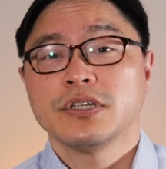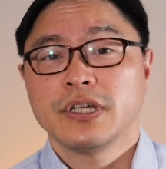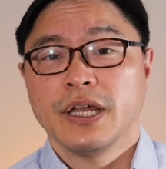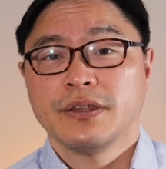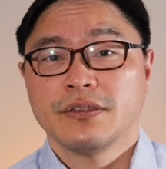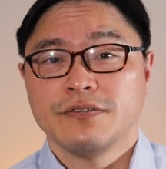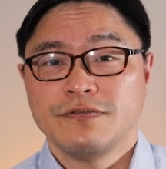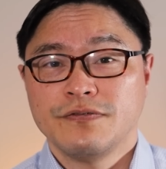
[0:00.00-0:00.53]
to
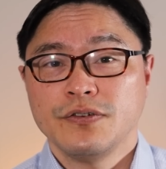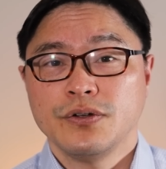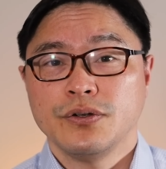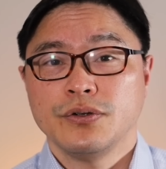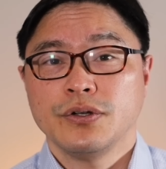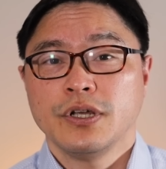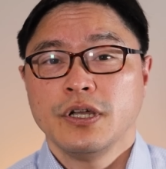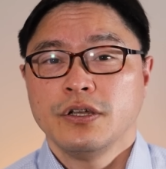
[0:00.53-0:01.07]
get the
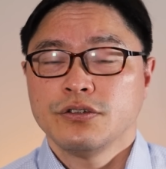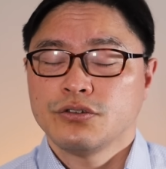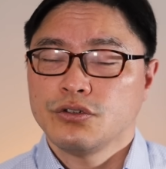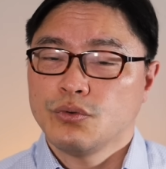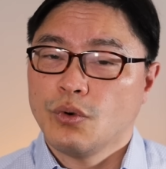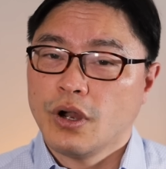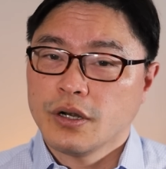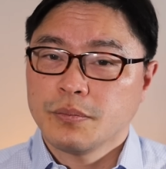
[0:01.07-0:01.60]
food, so
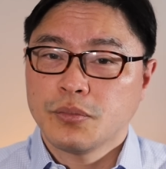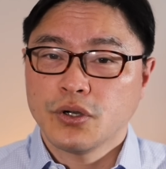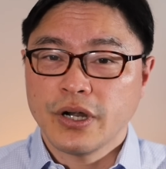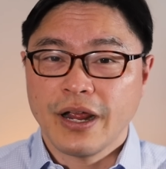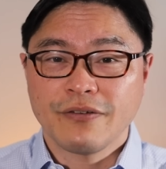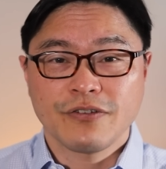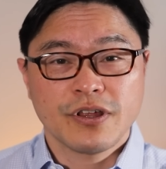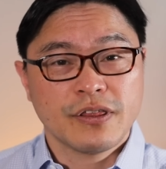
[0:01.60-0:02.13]
you want to
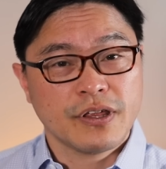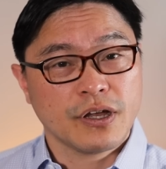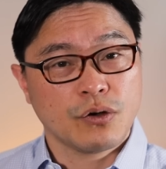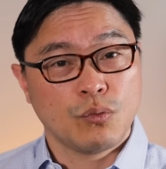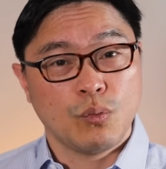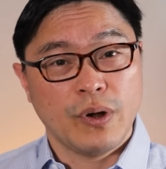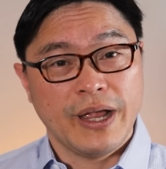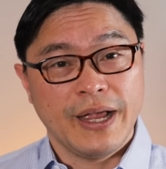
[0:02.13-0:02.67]
put everything
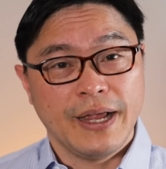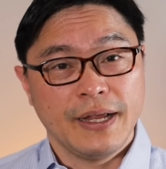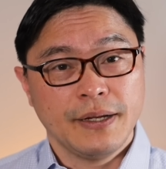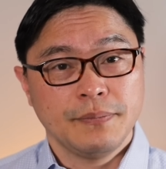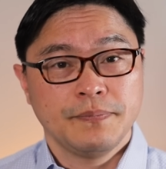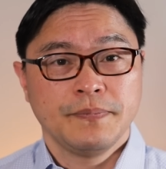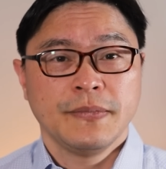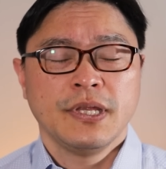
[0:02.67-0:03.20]
away.